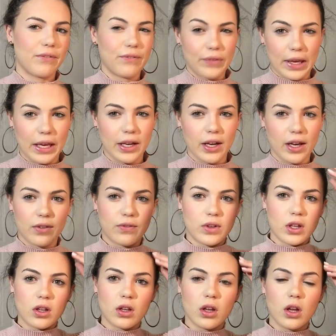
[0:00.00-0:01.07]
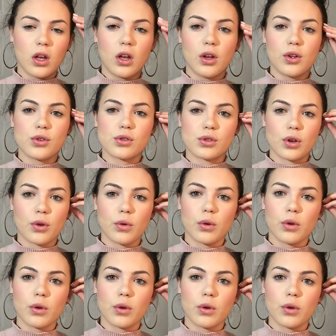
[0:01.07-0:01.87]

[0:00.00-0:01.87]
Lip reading: fade, I feel. So